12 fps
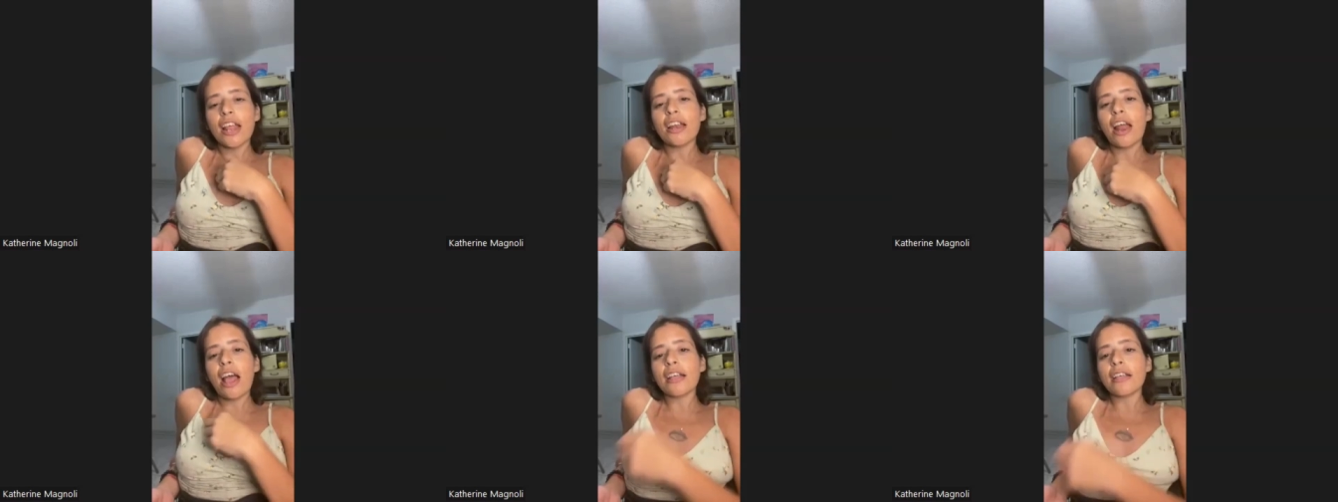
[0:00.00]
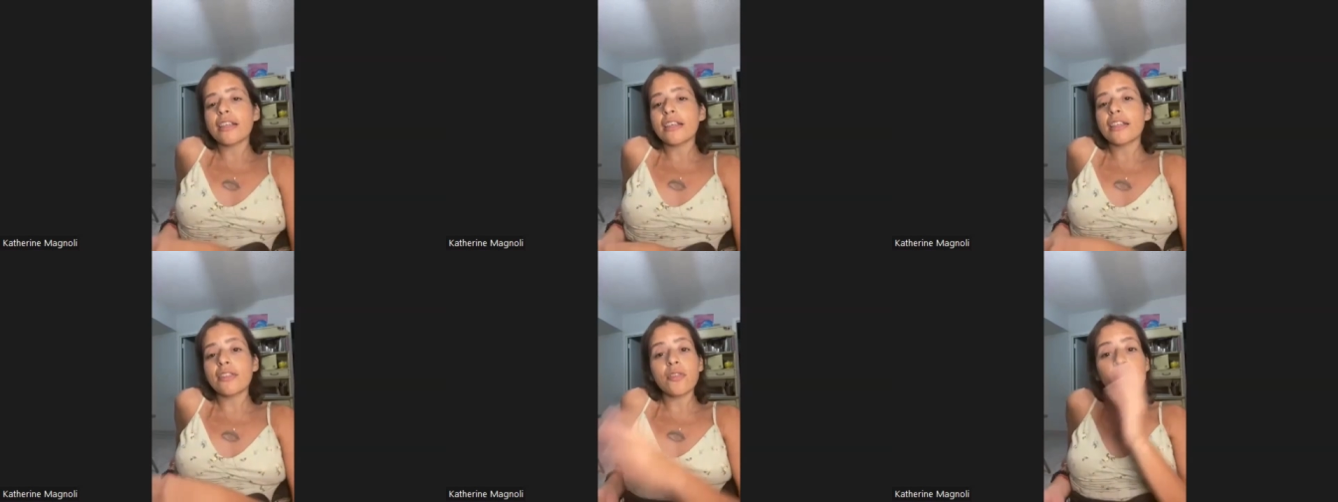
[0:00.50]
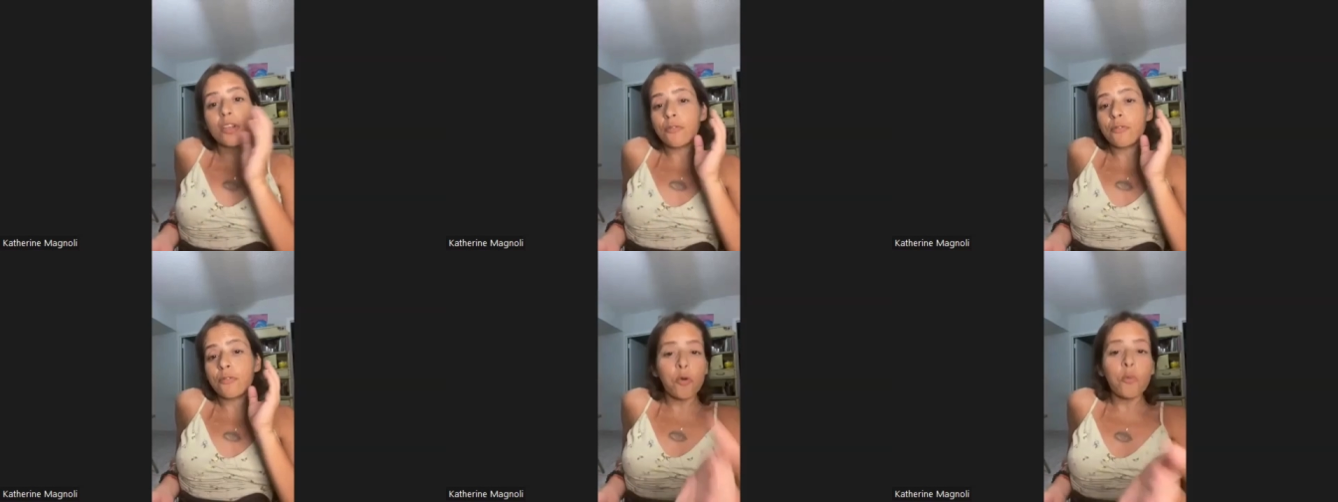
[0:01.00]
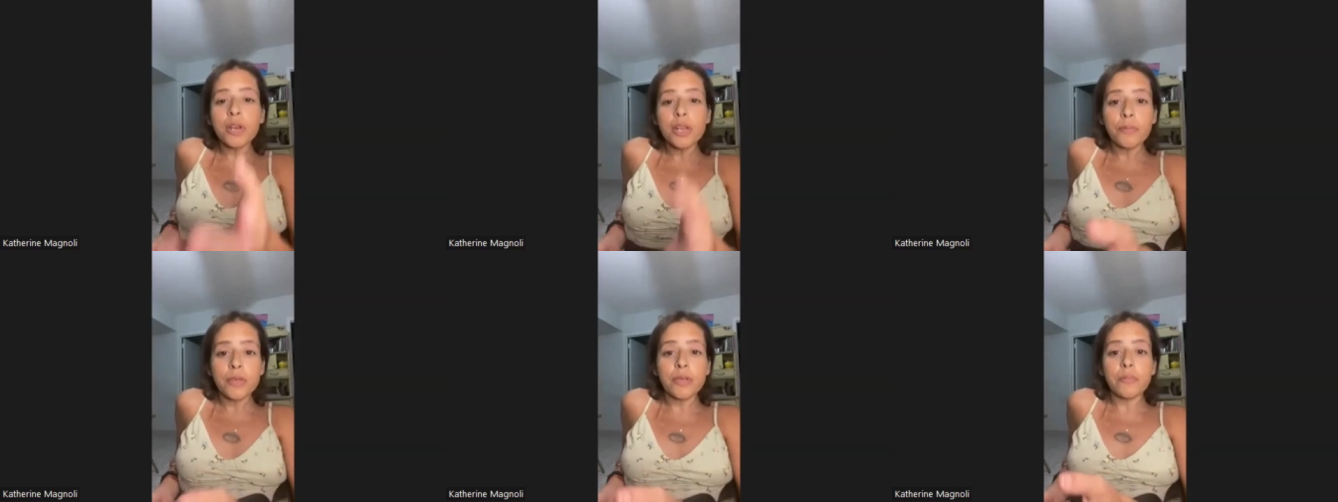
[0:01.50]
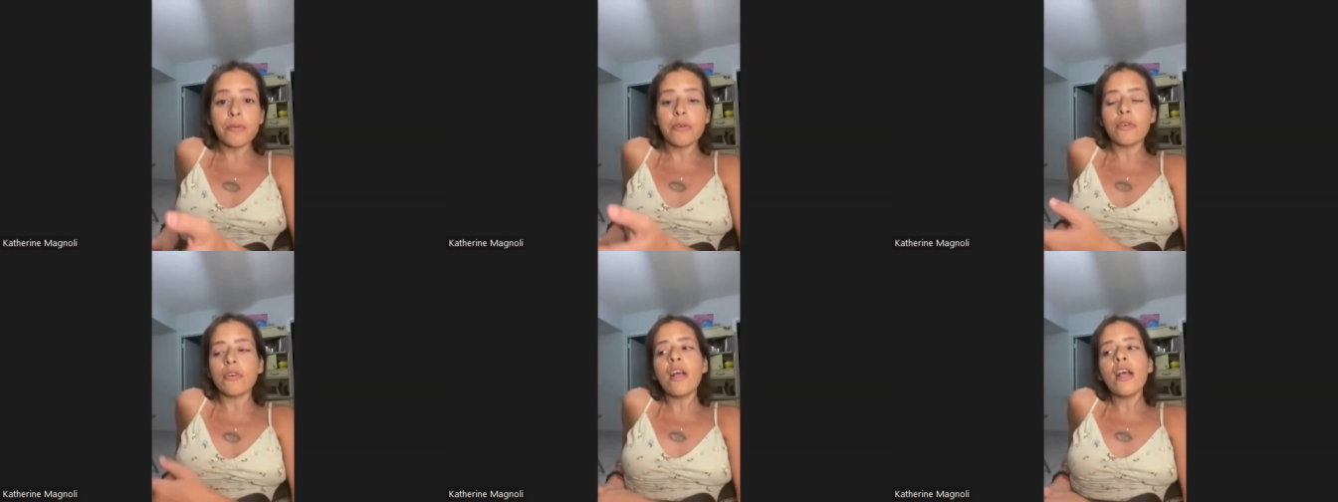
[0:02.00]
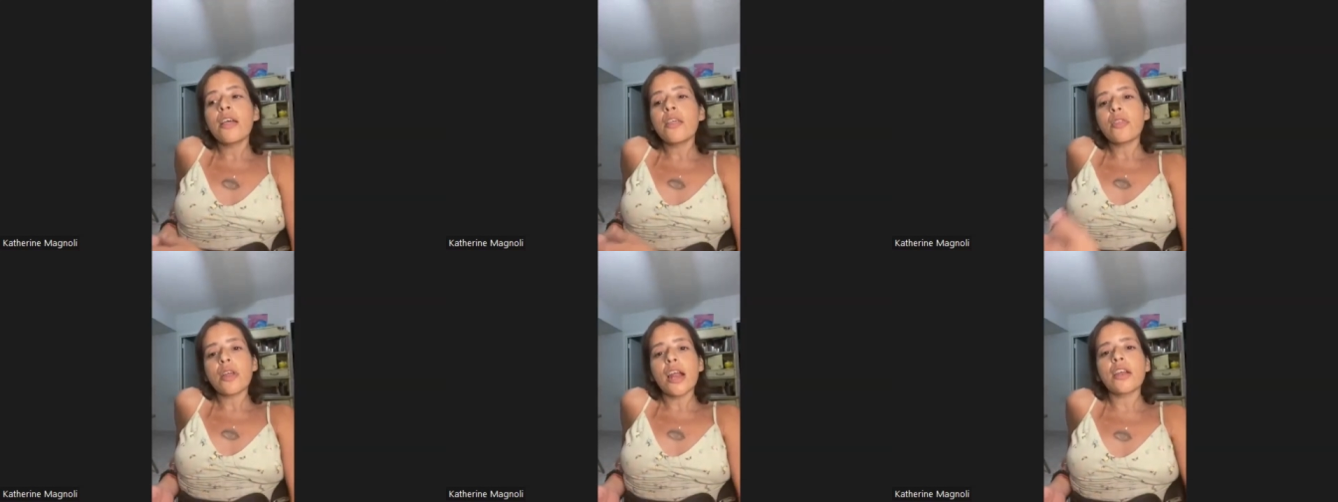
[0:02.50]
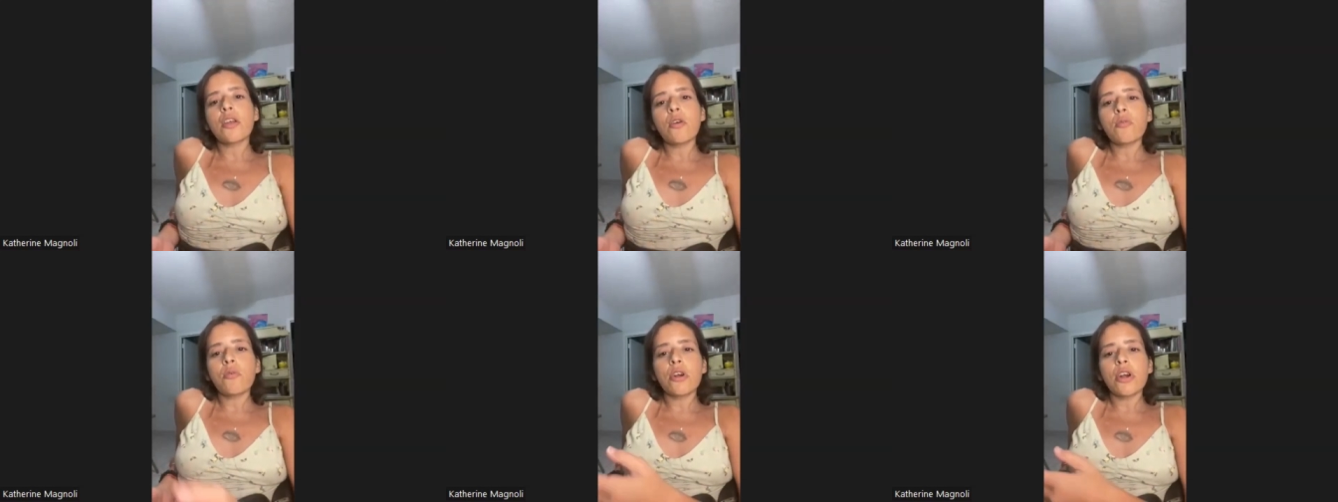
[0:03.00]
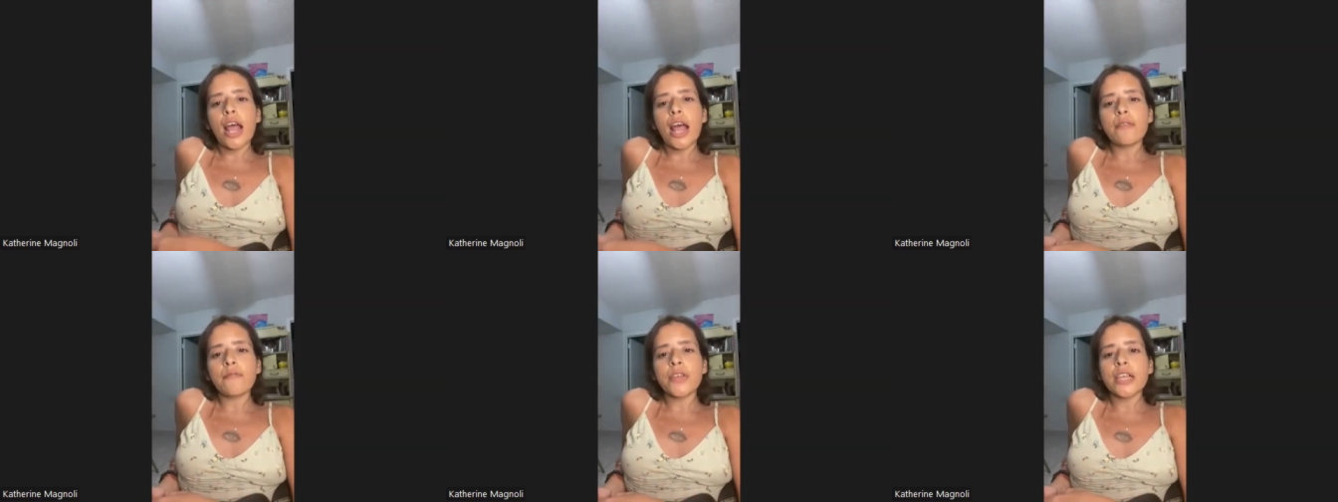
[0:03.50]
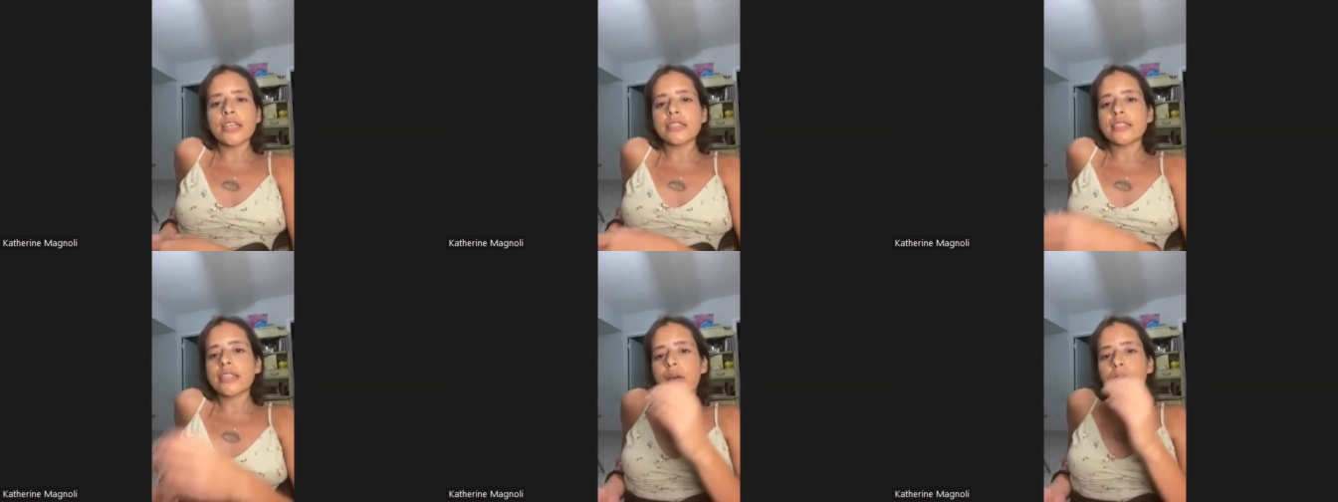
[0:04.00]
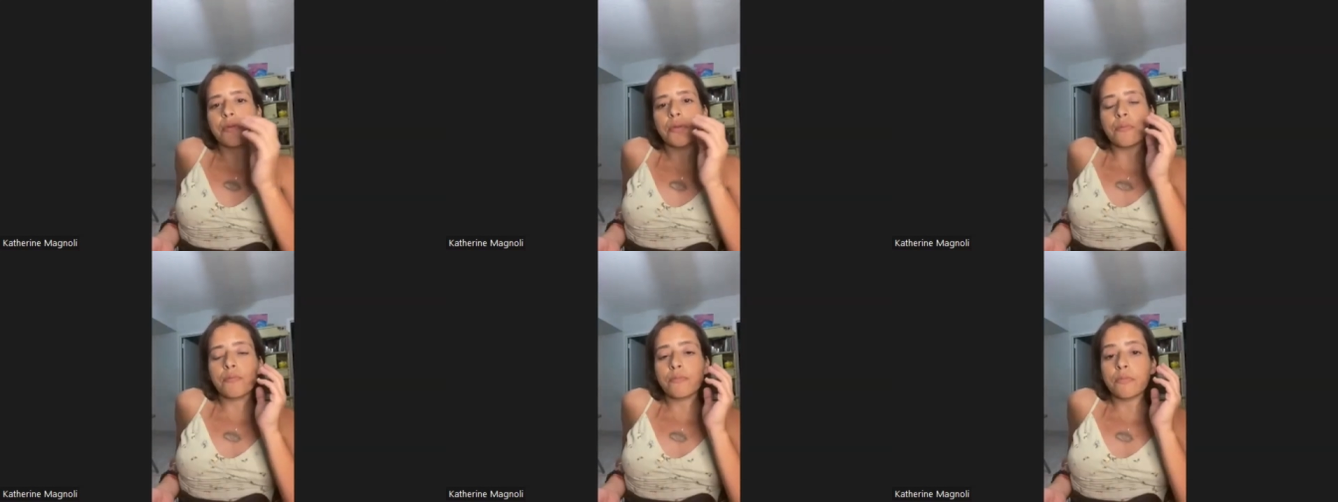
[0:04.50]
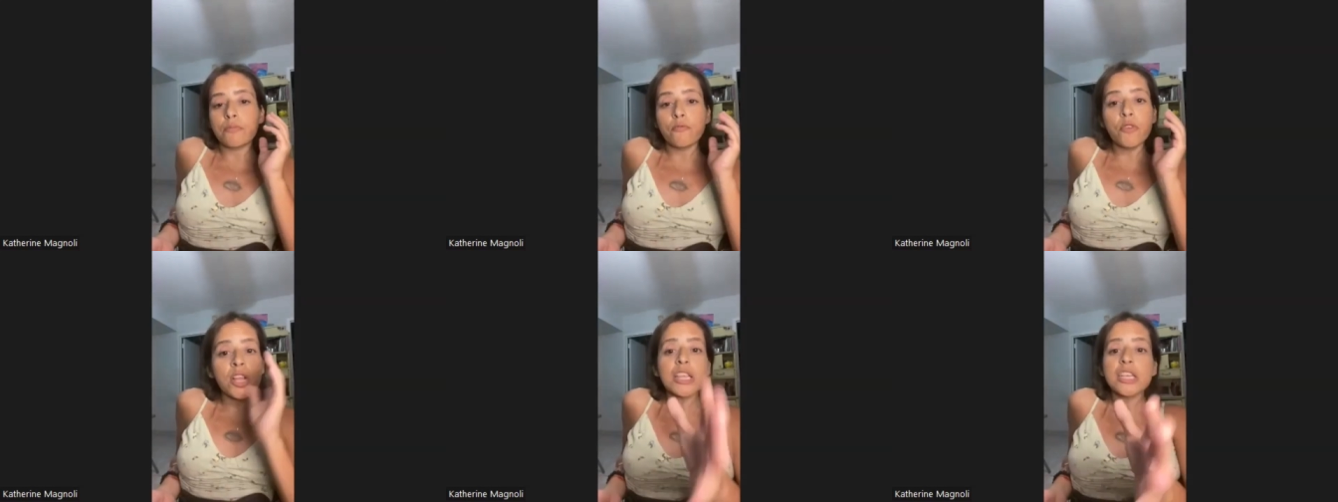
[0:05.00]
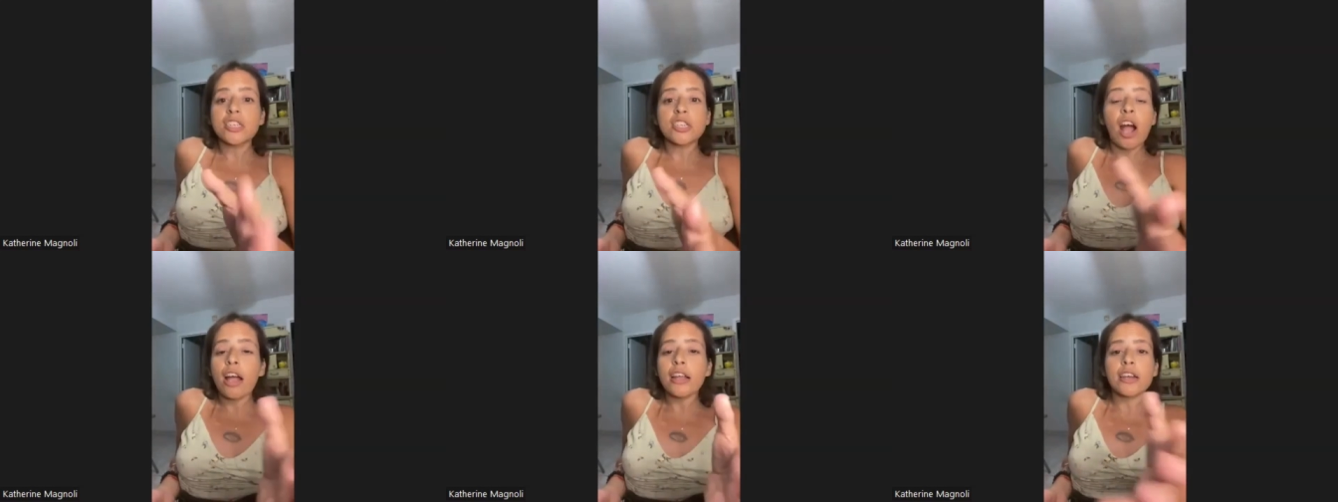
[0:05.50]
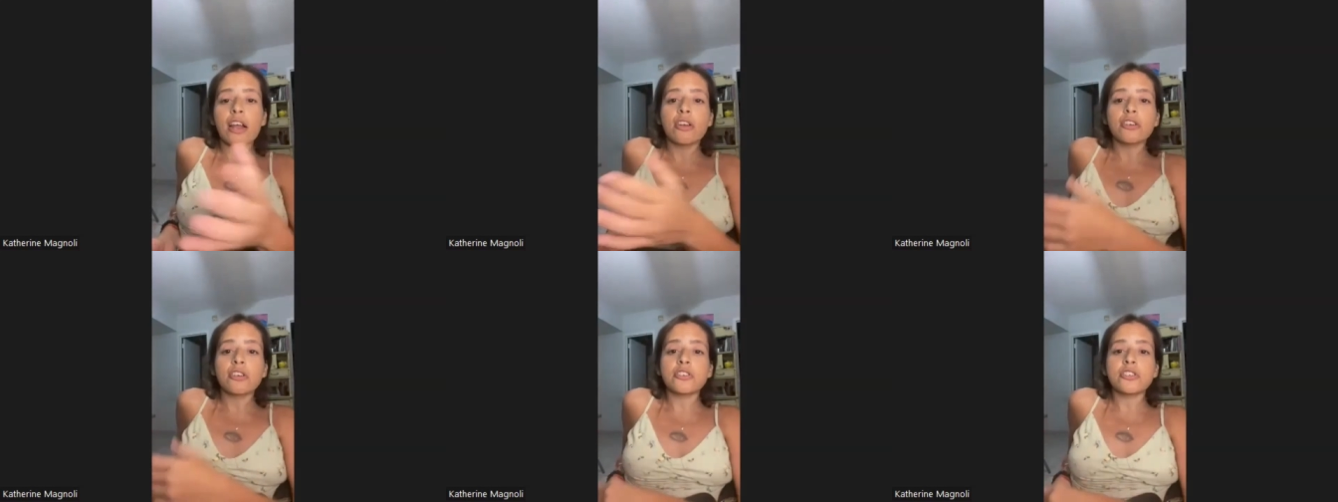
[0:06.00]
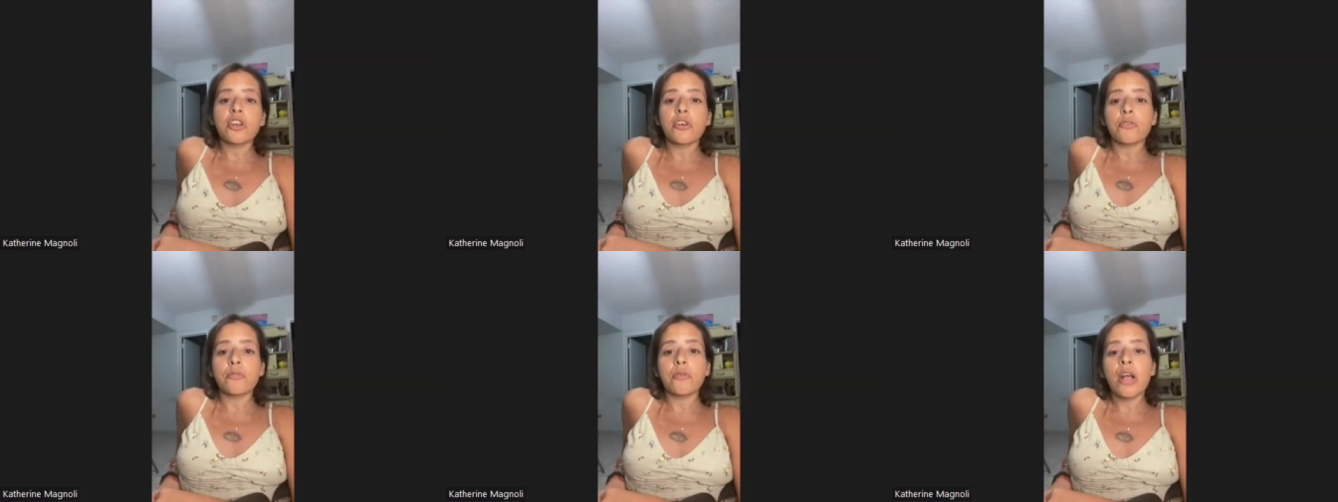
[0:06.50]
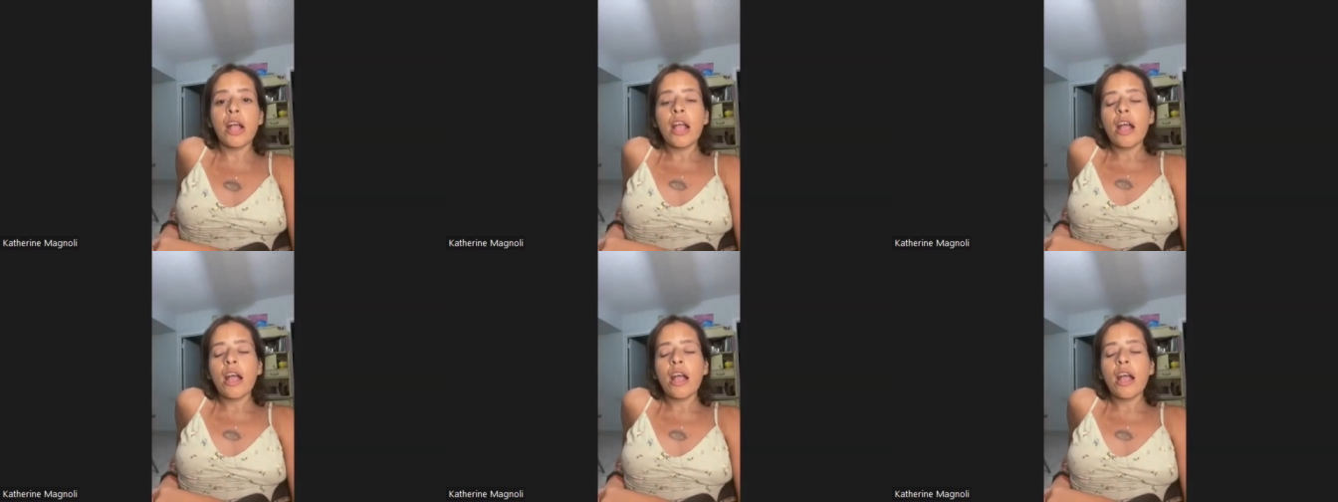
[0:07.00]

And I can think of so many people that I know who are advocates that would really shine on your show,